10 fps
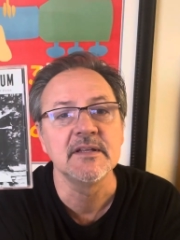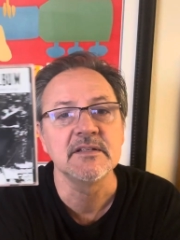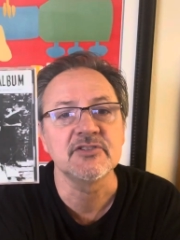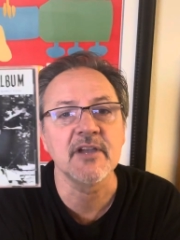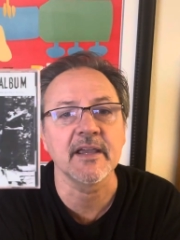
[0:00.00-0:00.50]

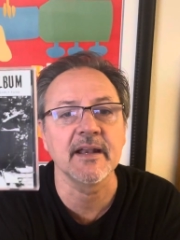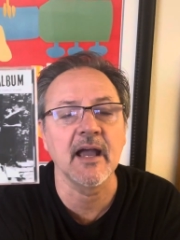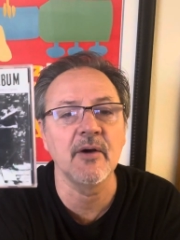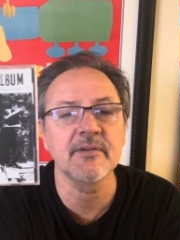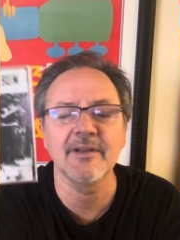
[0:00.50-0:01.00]
Check it
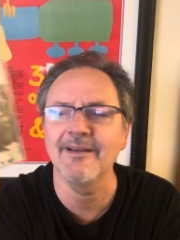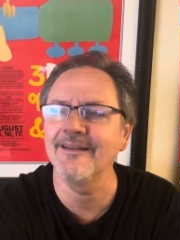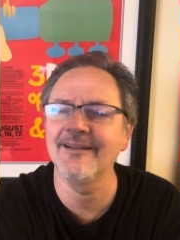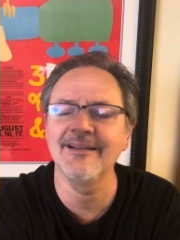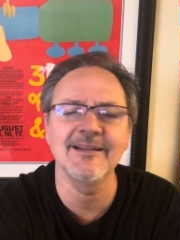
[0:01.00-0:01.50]
out.
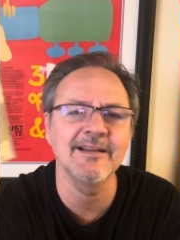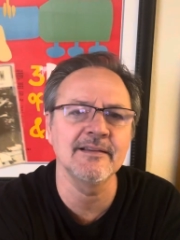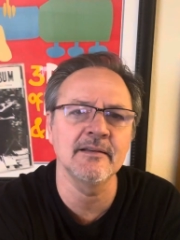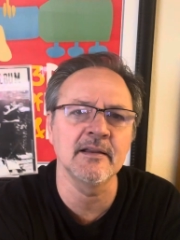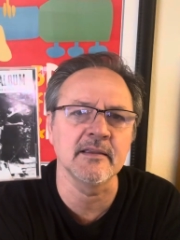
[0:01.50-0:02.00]

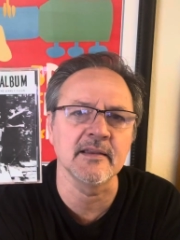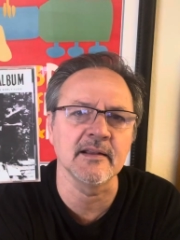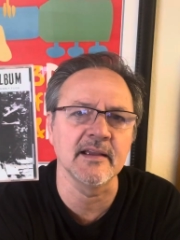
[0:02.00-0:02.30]
I